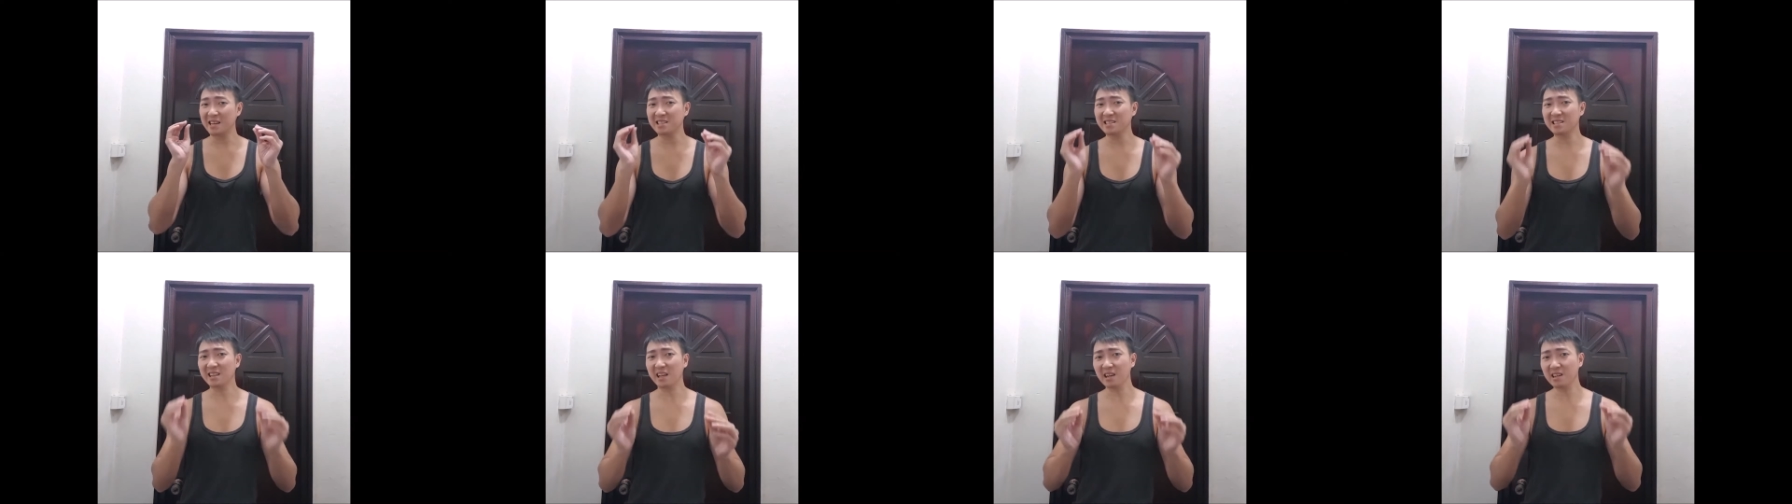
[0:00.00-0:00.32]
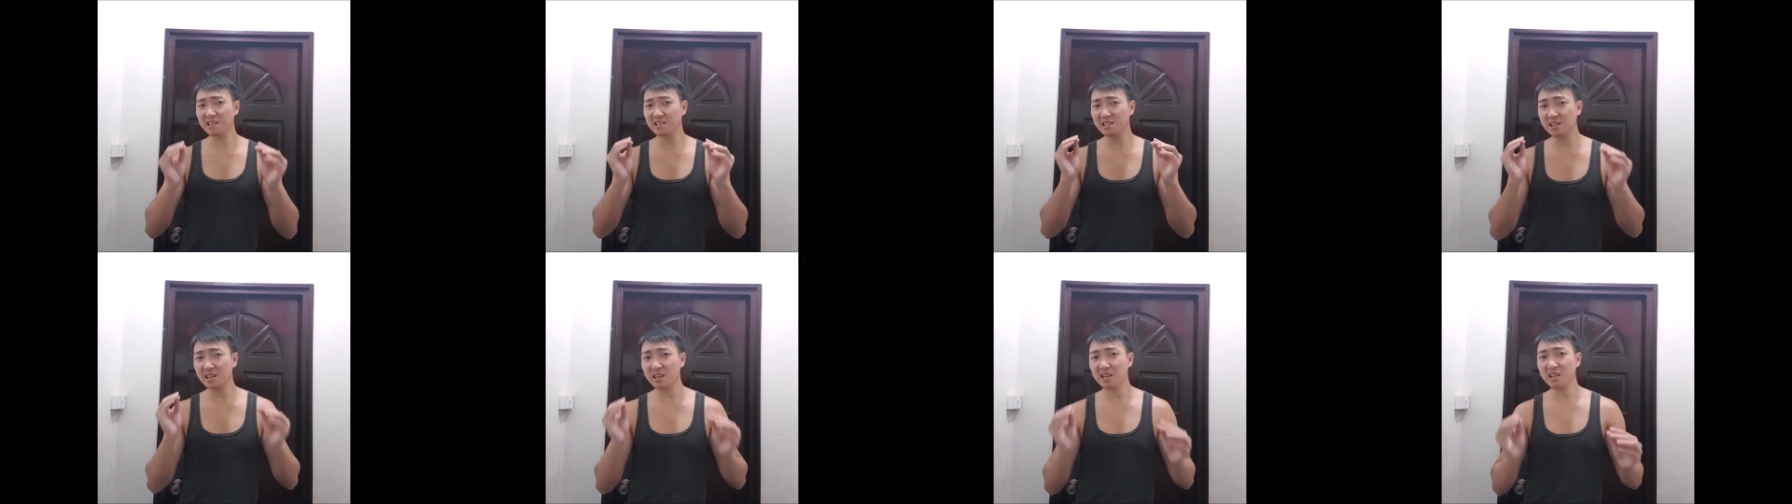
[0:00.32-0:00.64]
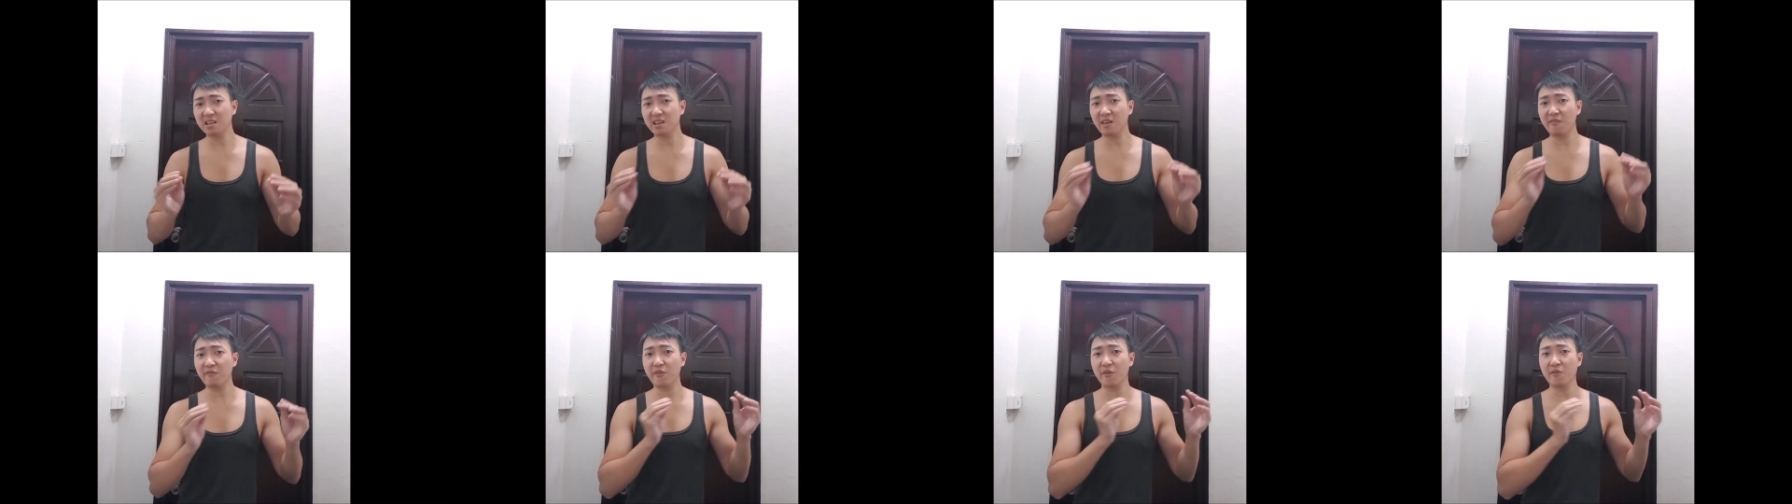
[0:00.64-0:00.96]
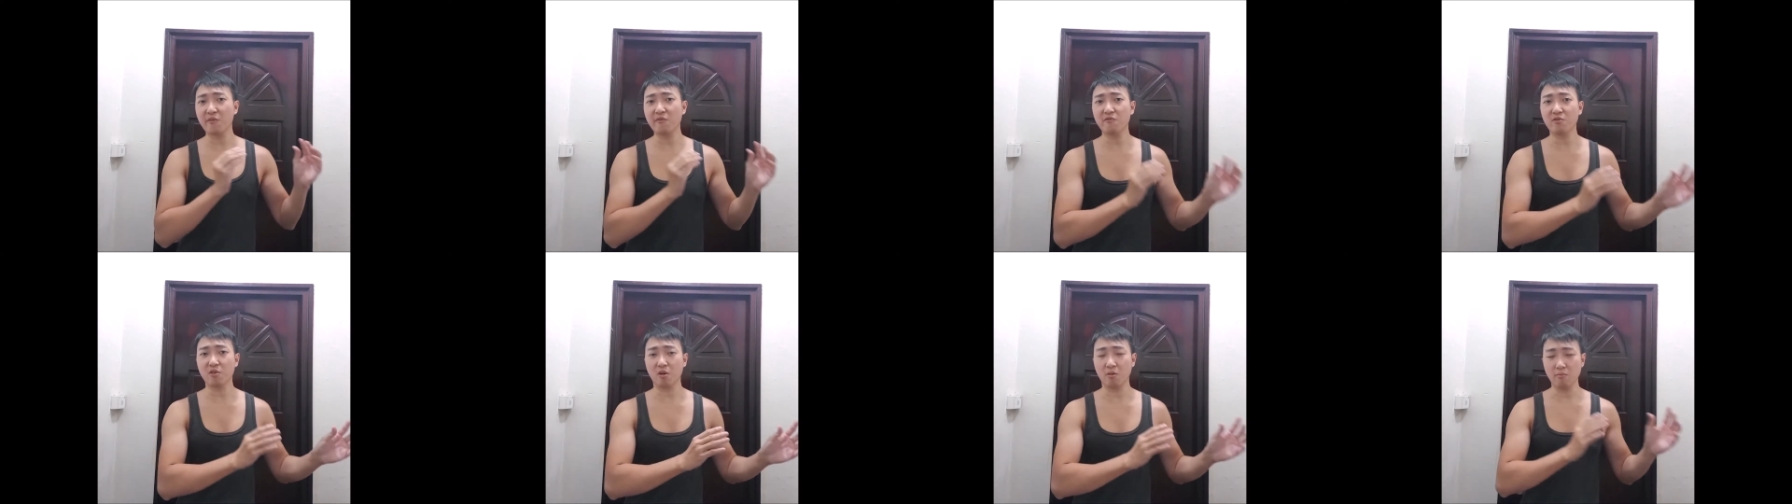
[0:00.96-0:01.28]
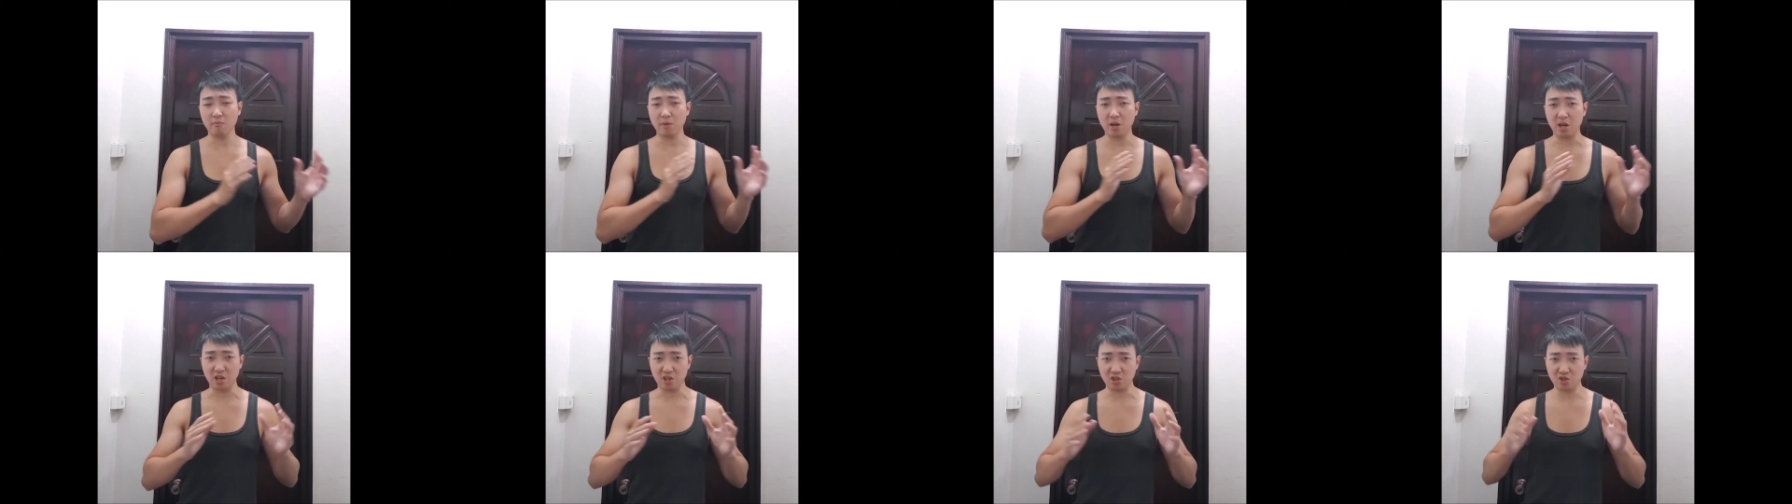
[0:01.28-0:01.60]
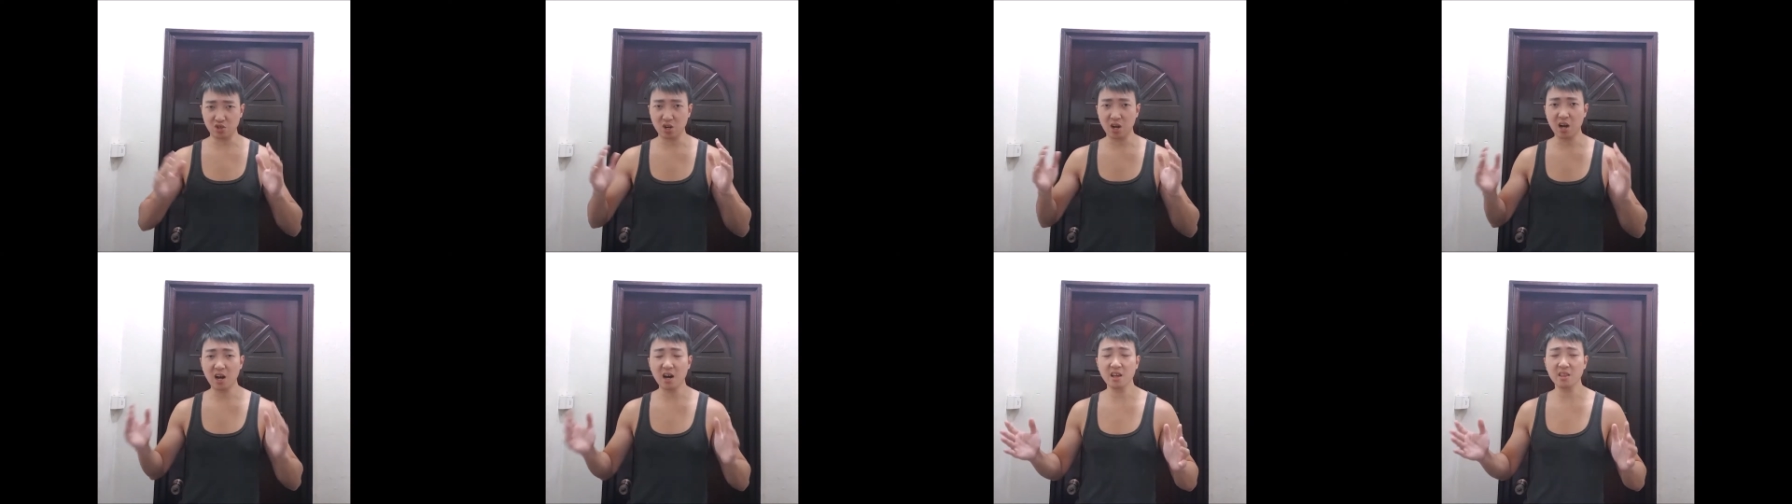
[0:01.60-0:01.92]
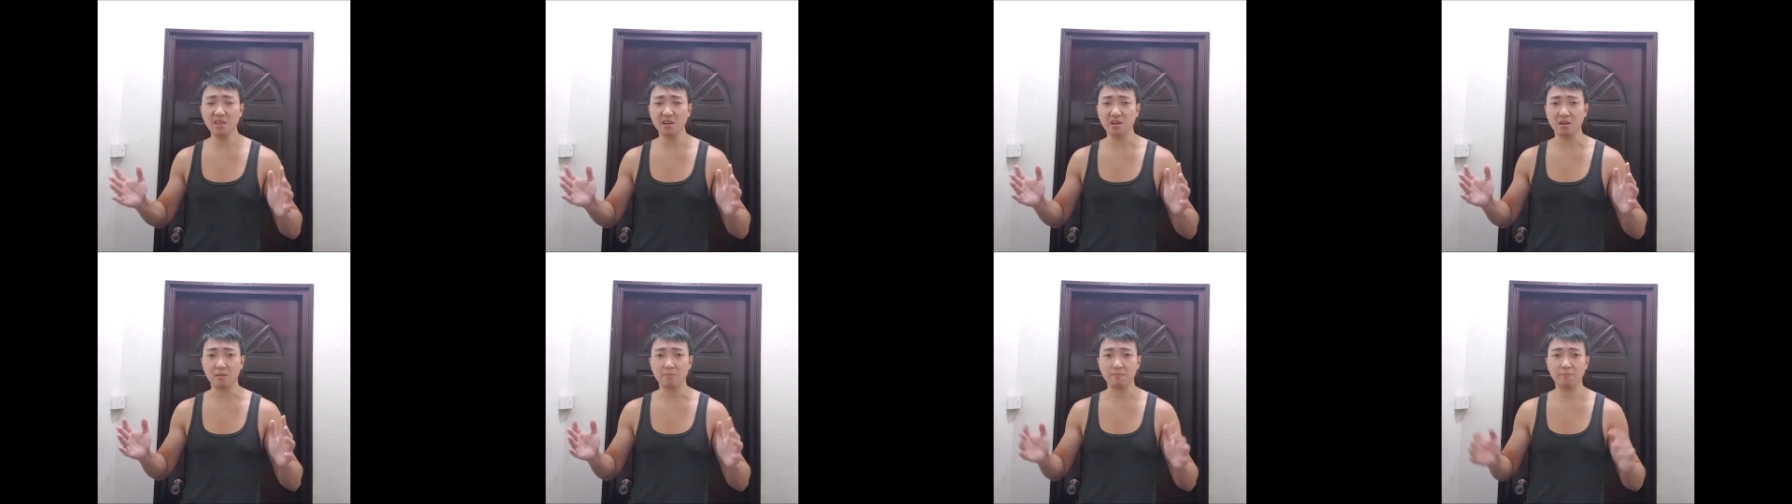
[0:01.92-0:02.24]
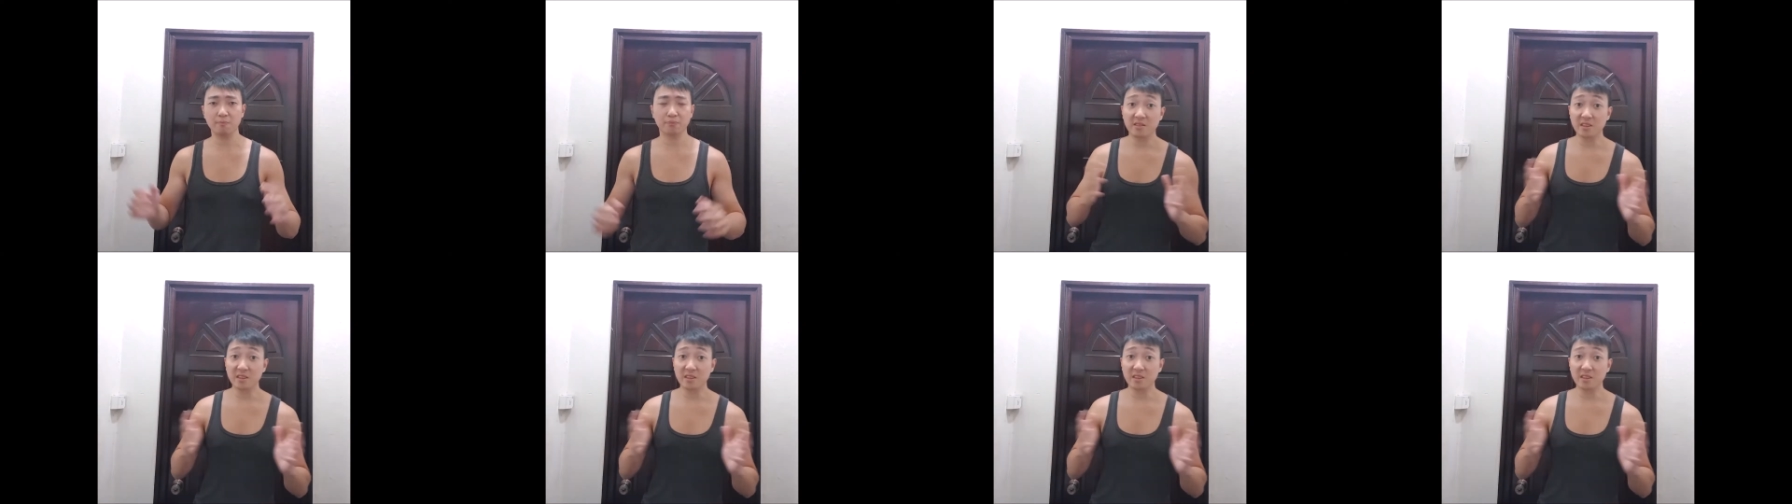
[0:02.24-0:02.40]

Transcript: slightly different from each other.